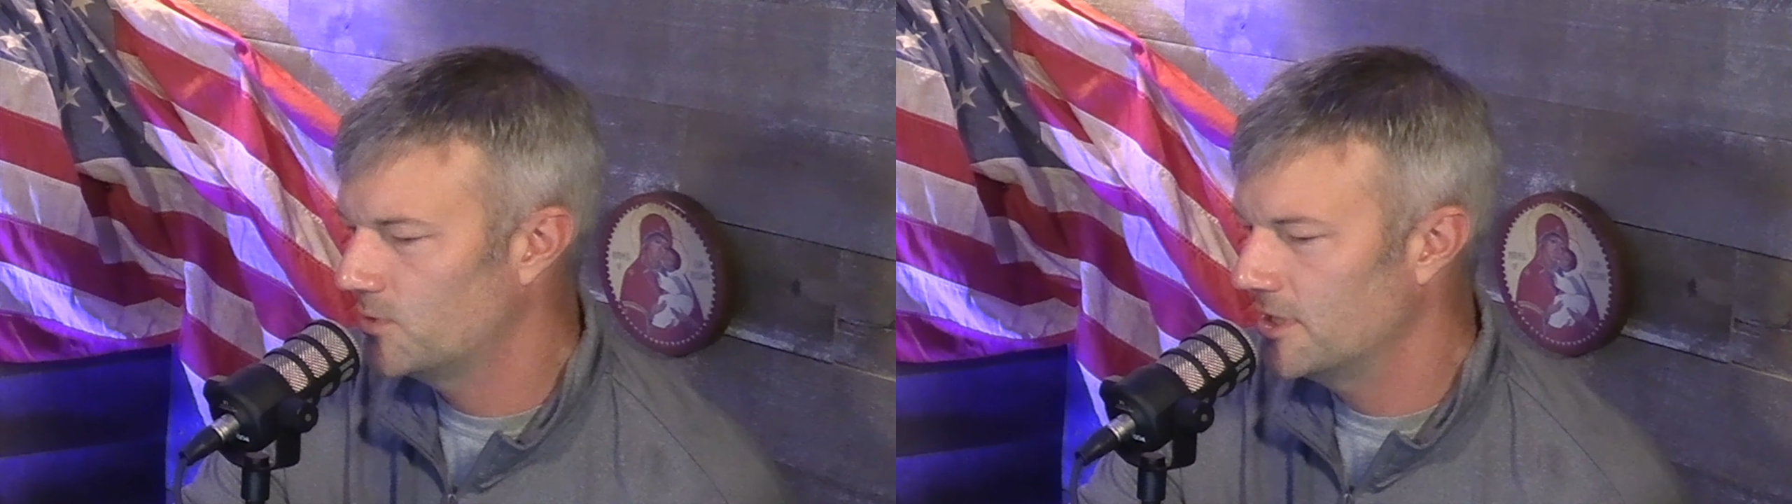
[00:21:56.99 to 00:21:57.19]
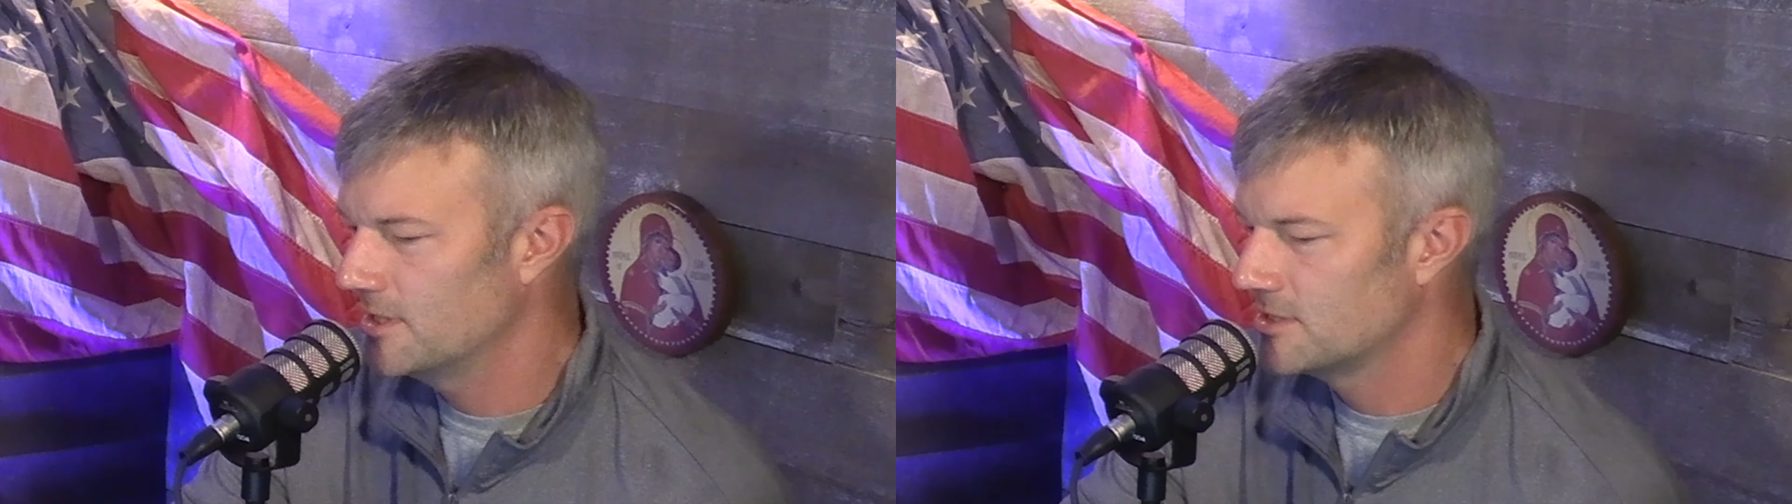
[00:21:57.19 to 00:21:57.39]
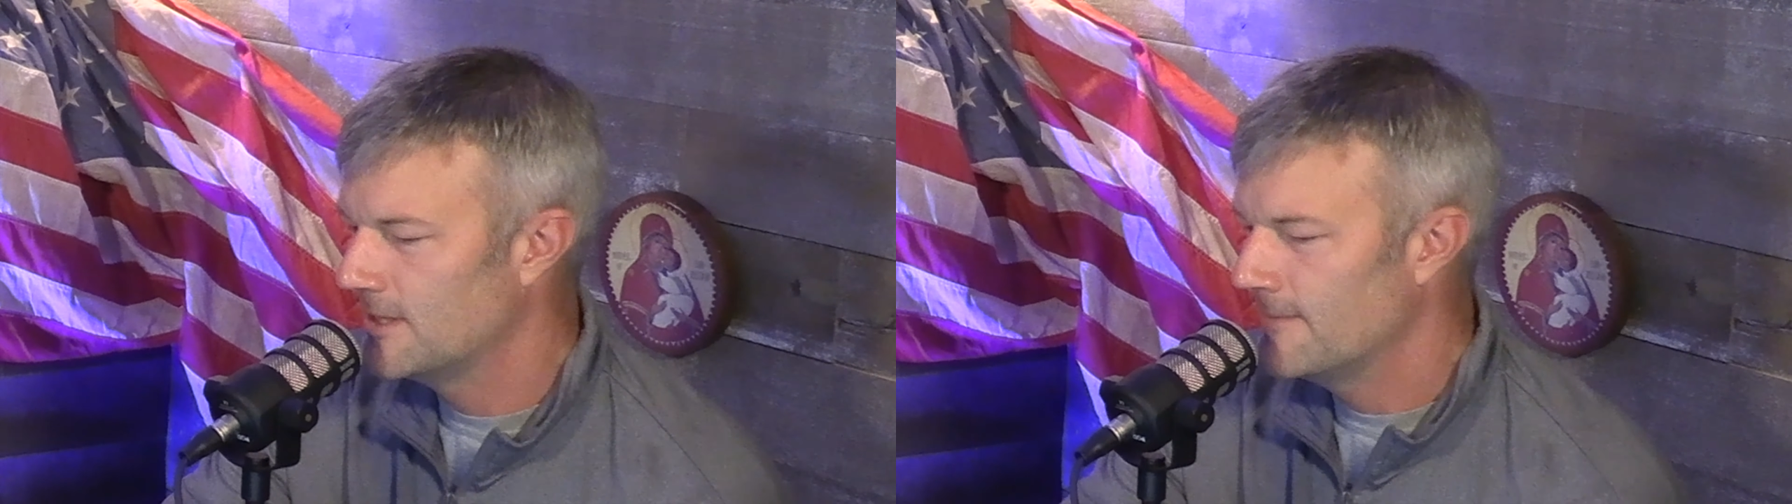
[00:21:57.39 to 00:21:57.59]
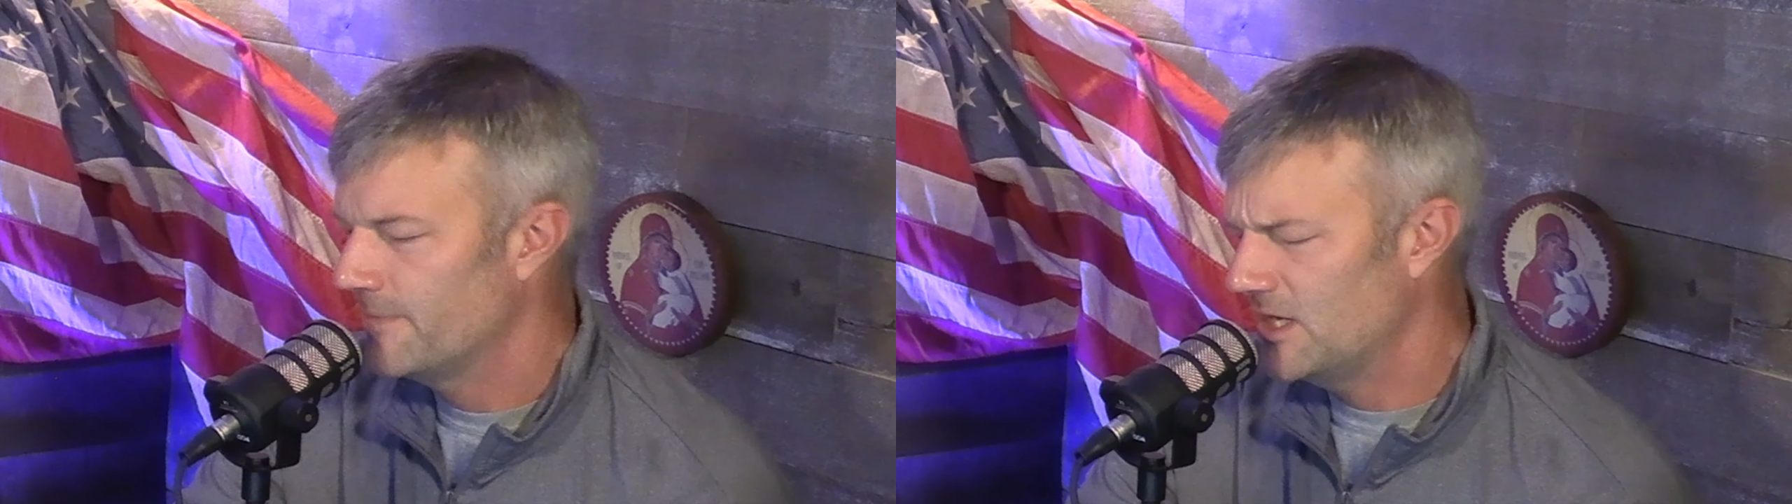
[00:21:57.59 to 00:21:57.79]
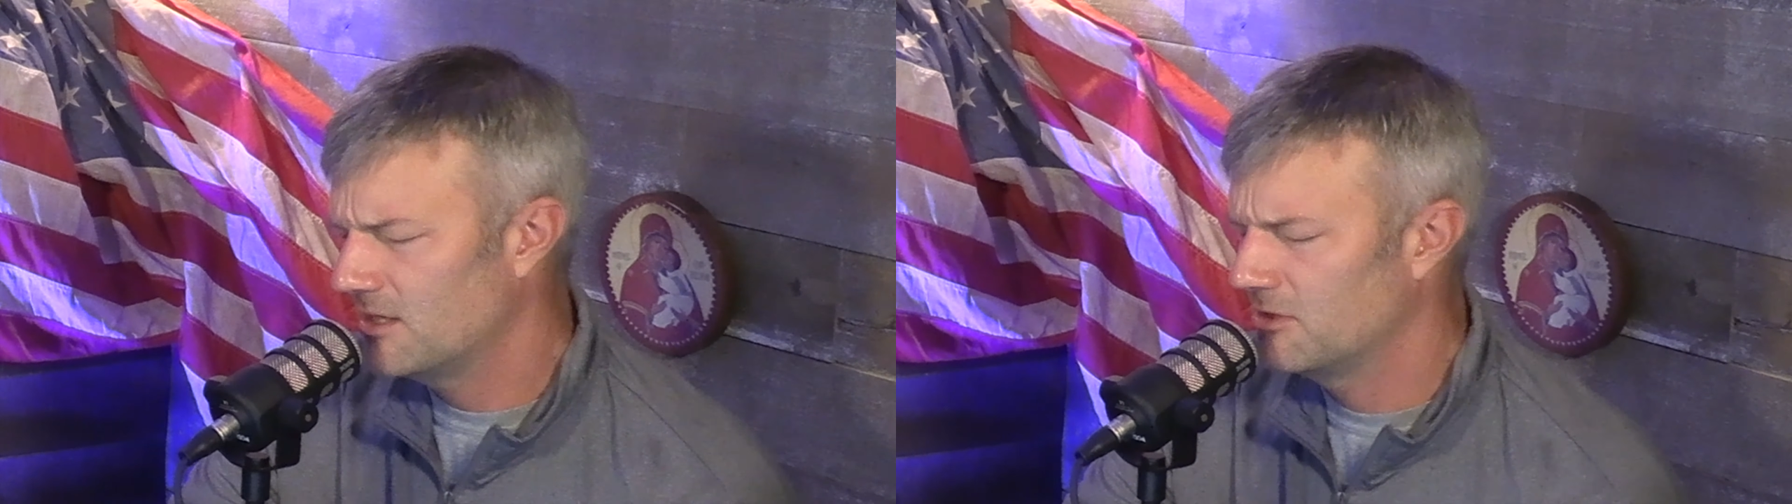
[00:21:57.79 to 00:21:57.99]
One is
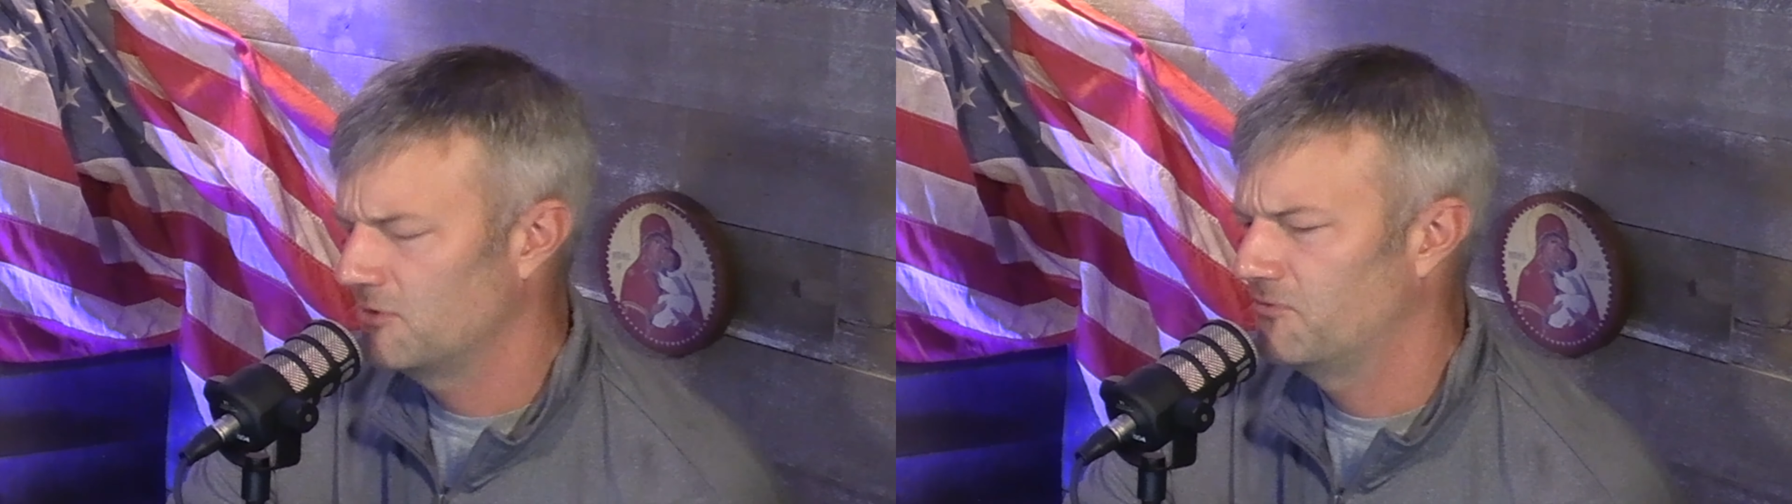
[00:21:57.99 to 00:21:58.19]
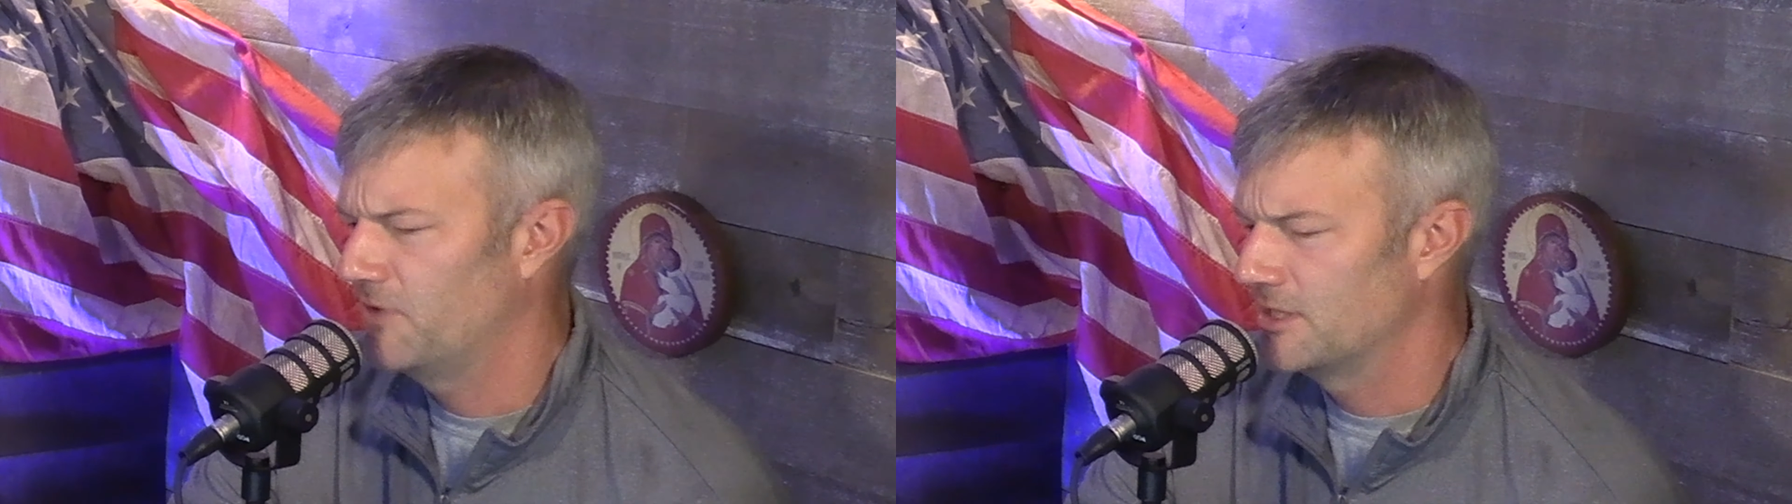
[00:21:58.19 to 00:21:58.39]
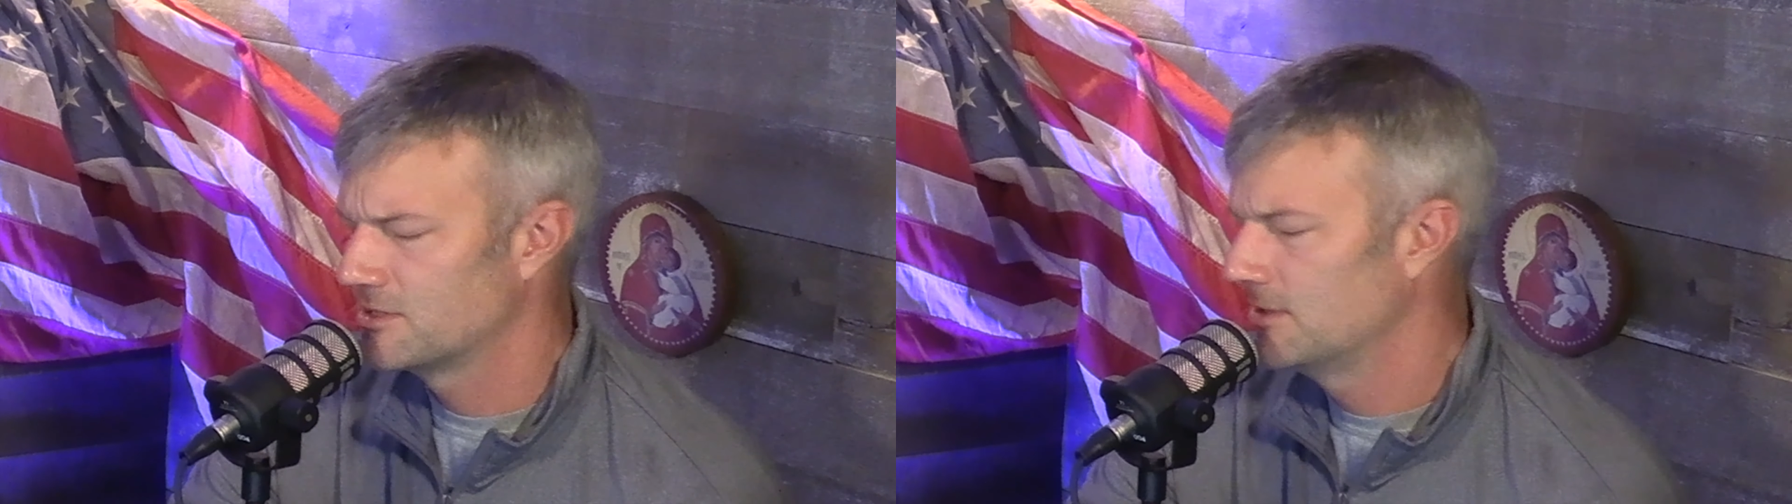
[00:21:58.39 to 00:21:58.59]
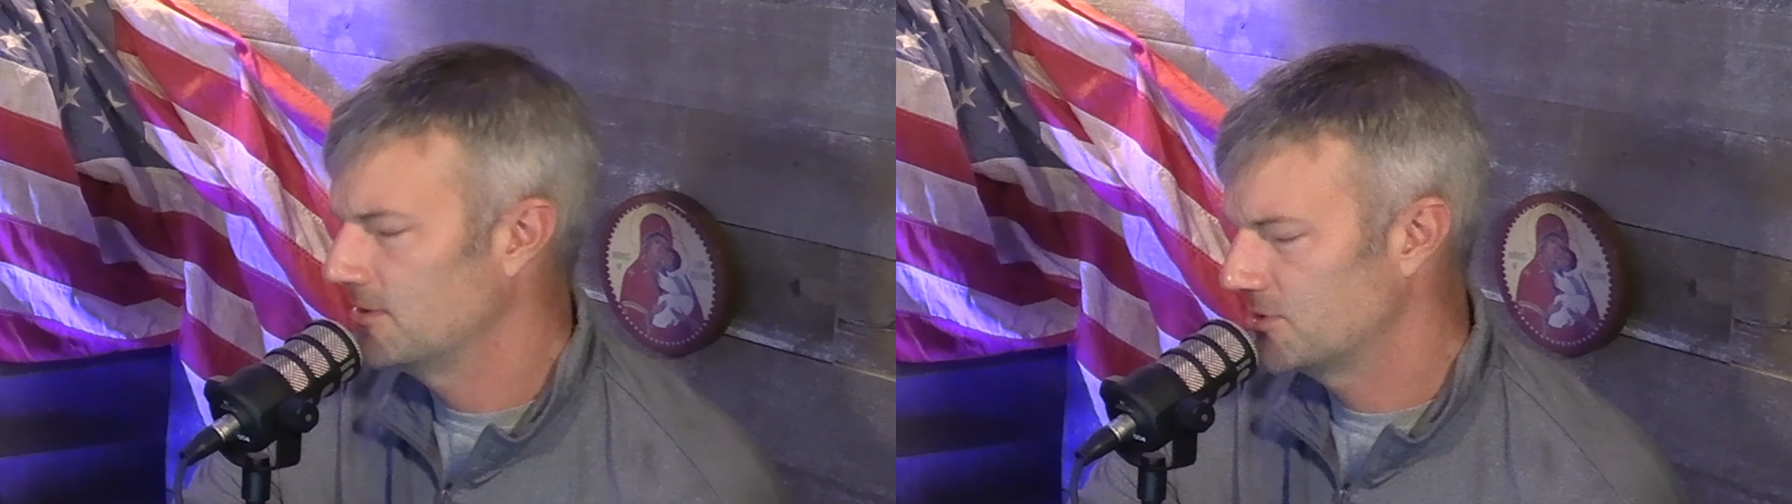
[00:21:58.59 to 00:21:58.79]
they can confess.